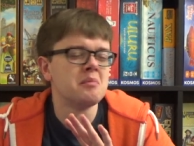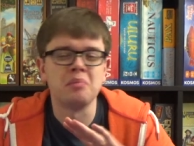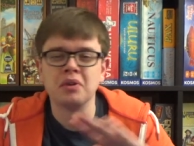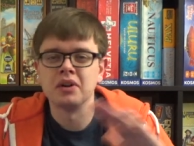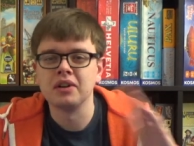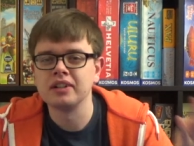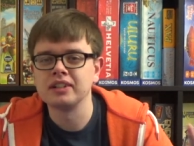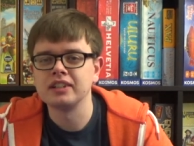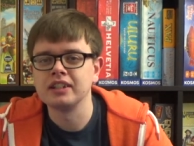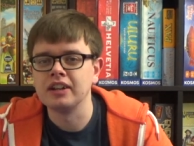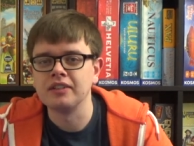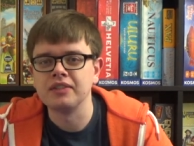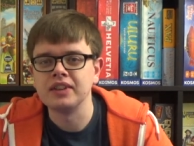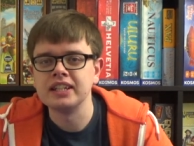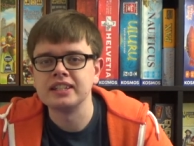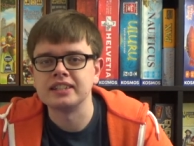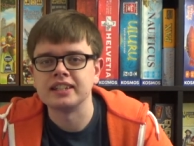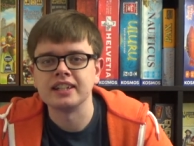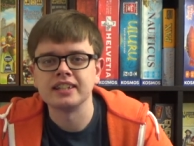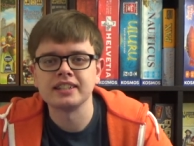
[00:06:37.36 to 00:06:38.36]
But, you know,
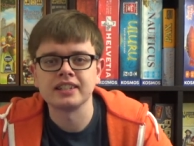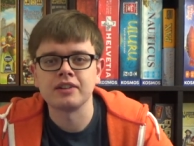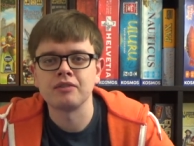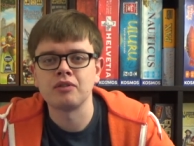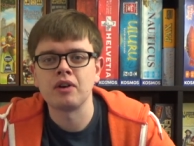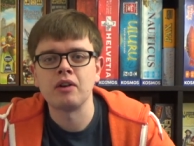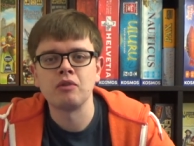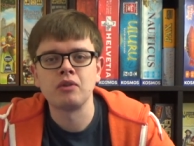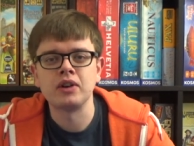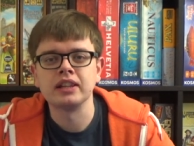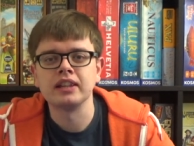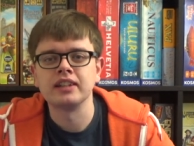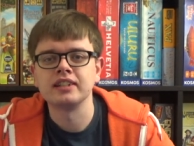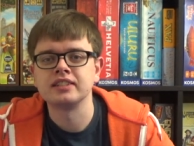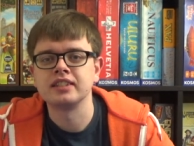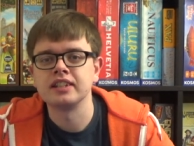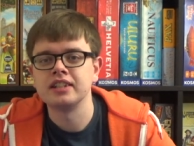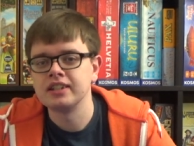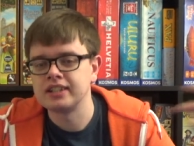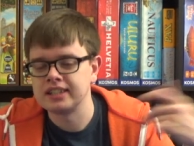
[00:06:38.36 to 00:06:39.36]
these days I
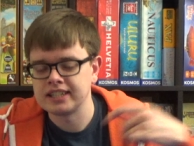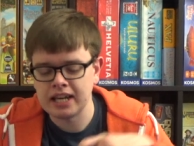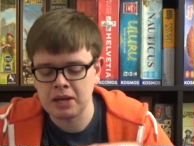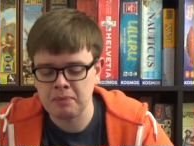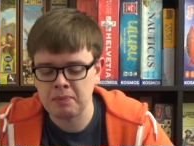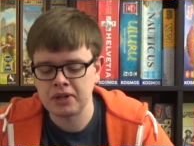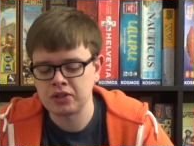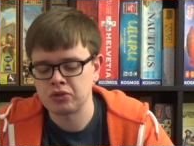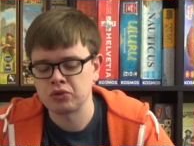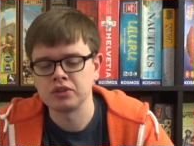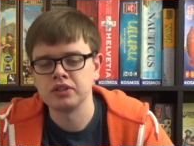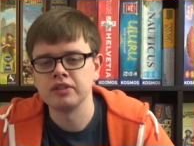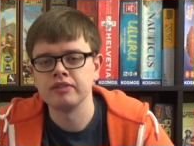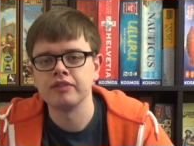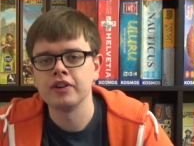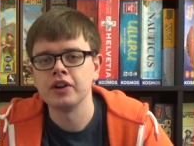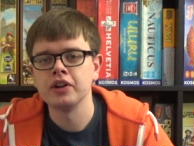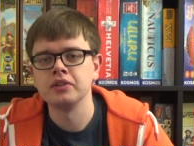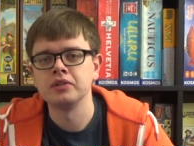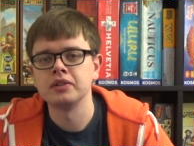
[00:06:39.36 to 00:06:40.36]
realised that you can take a picture on your
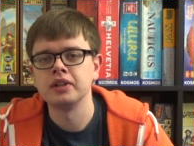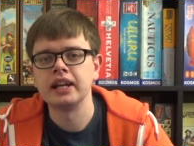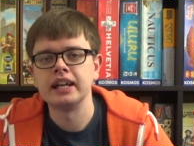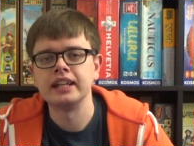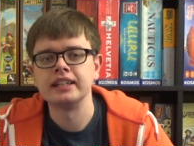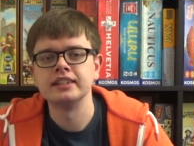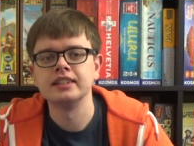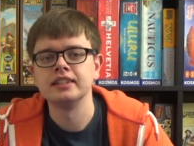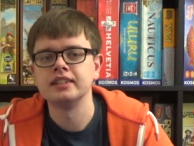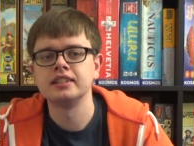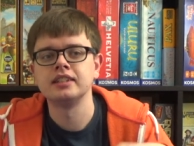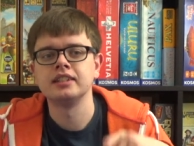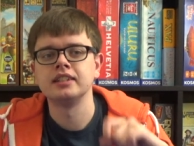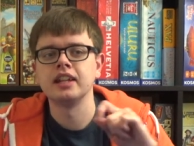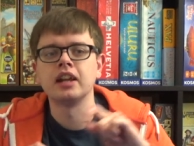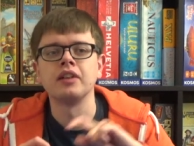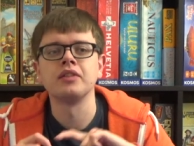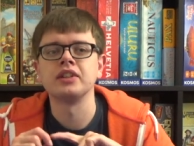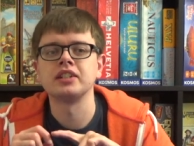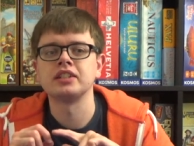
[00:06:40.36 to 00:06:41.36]
phone and,
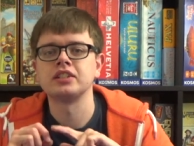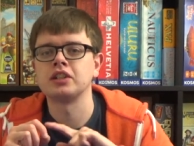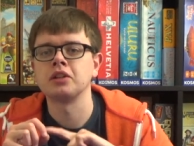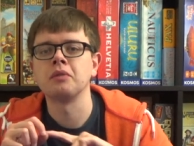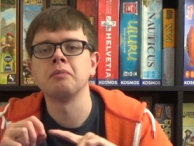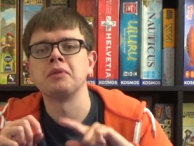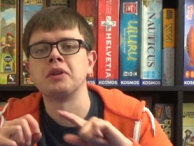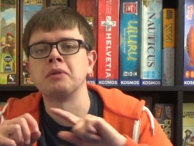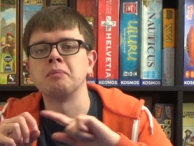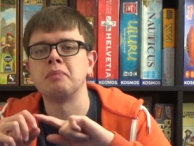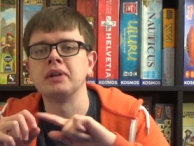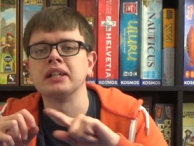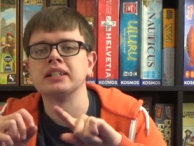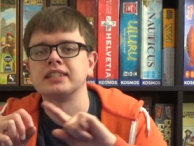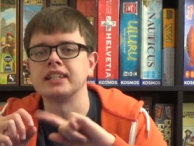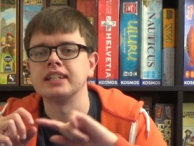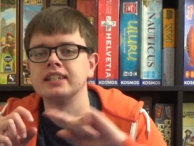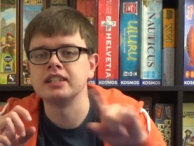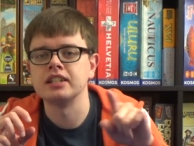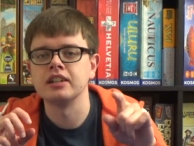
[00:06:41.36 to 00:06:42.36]
you know, there's something
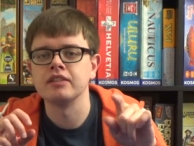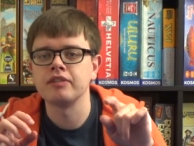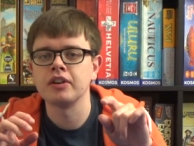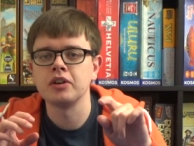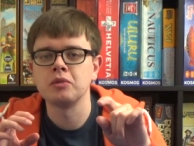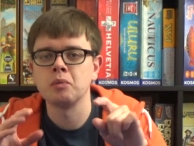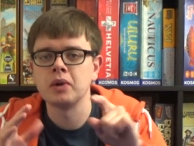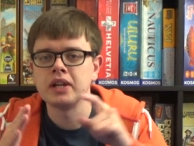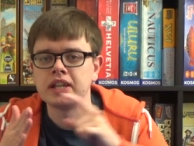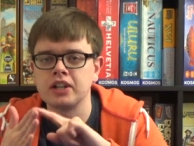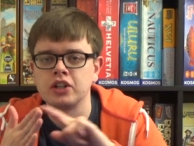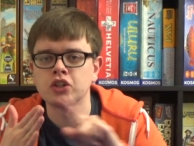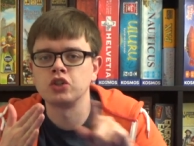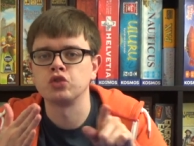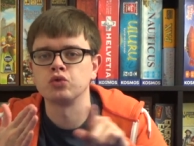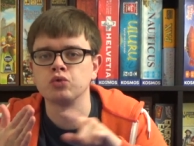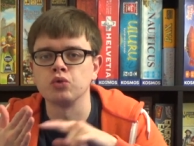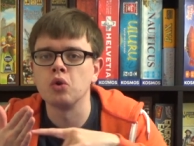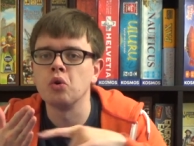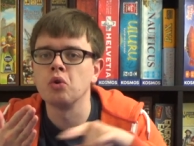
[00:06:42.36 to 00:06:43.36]
built into your phone where you can
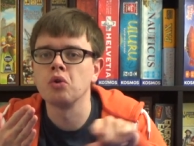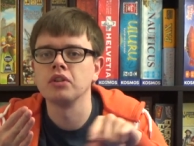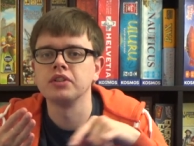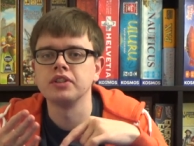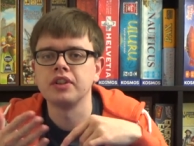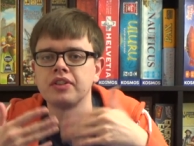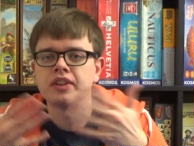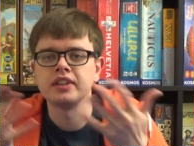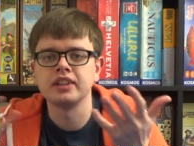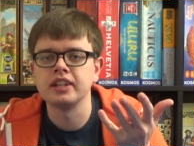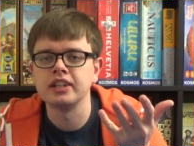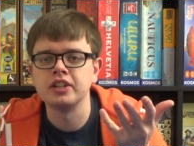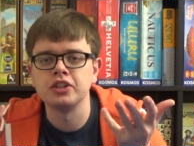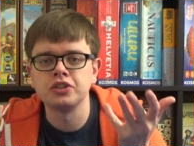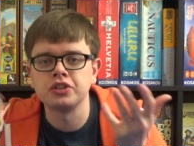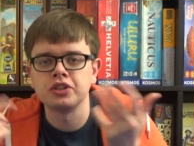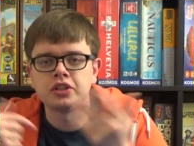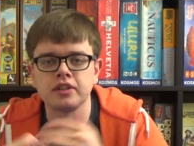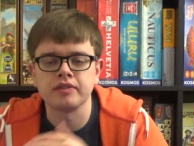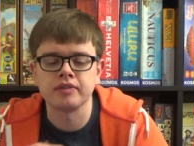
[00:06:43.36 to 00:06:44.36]
draw on the thing that you
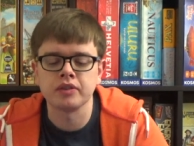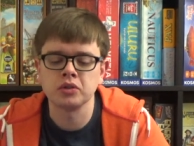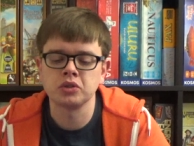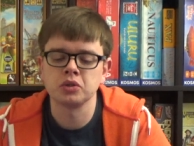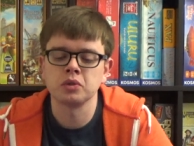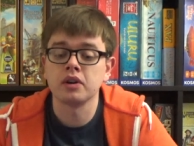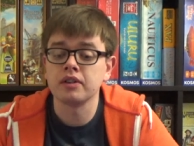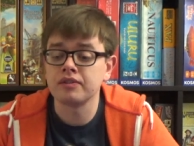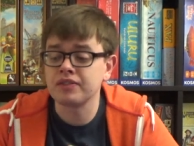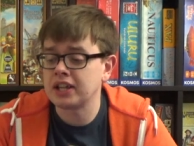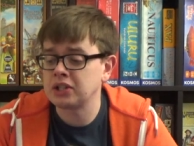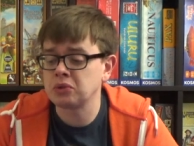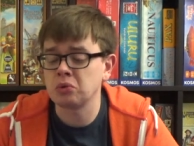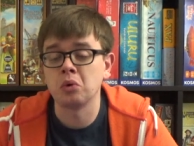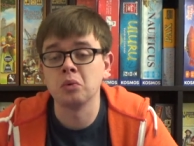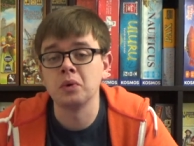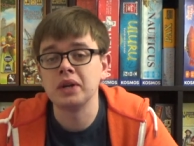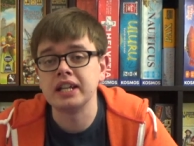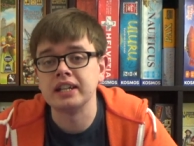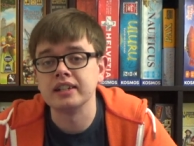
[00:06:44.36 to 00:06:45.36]
just took a photo of. That's
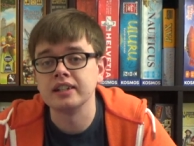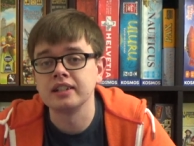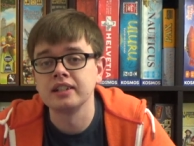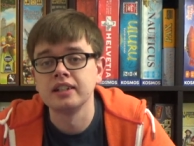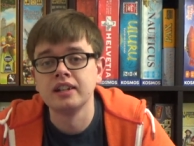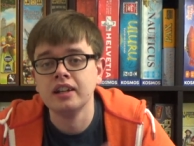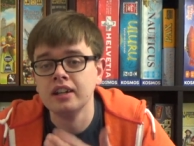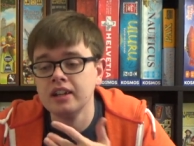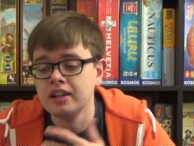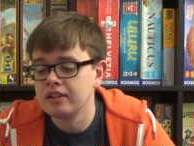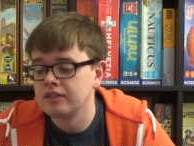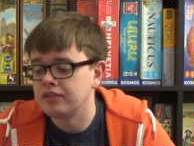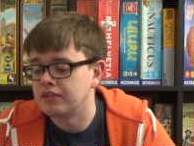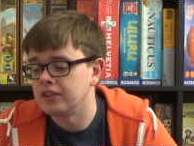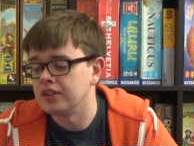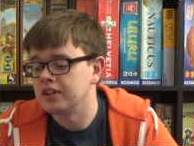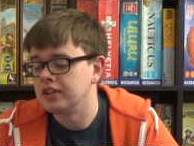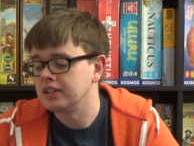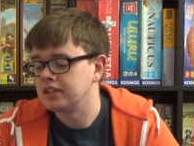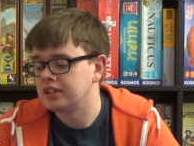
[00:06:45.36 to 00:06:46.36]
what we did
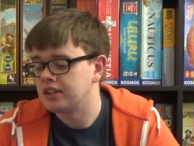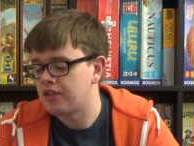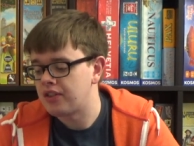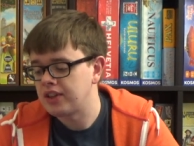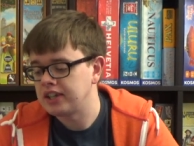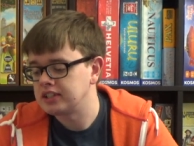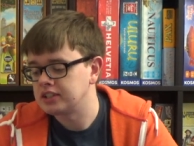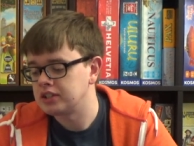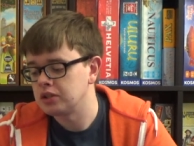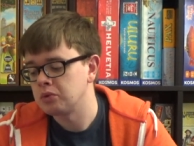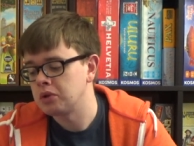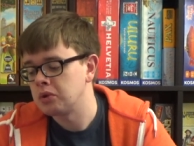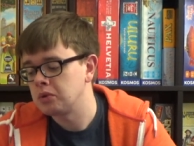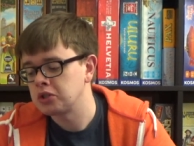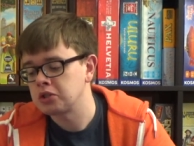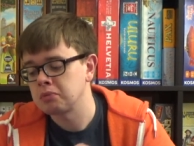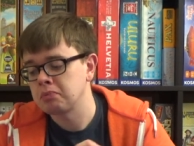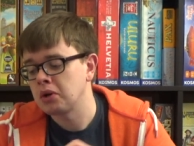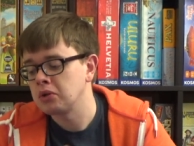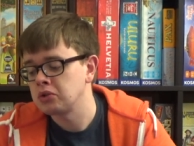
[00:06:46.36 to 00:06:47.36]
for the things that we were
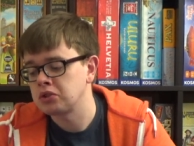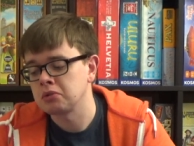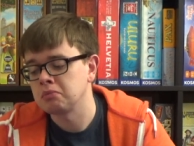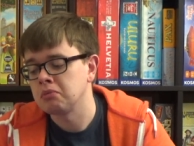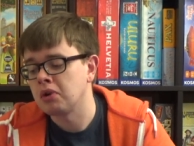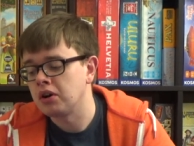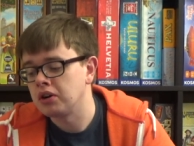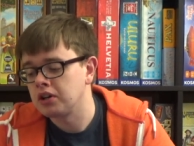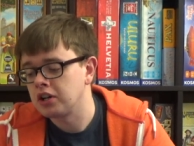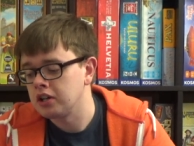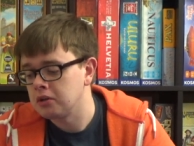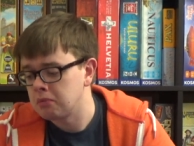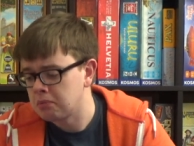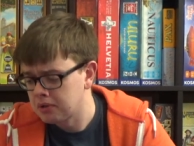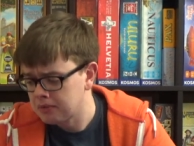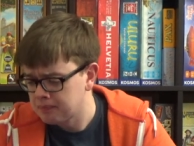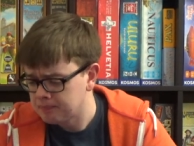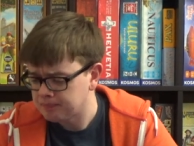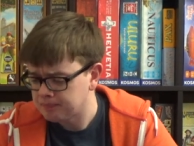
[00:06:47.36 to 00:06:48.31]
supposed to mark up.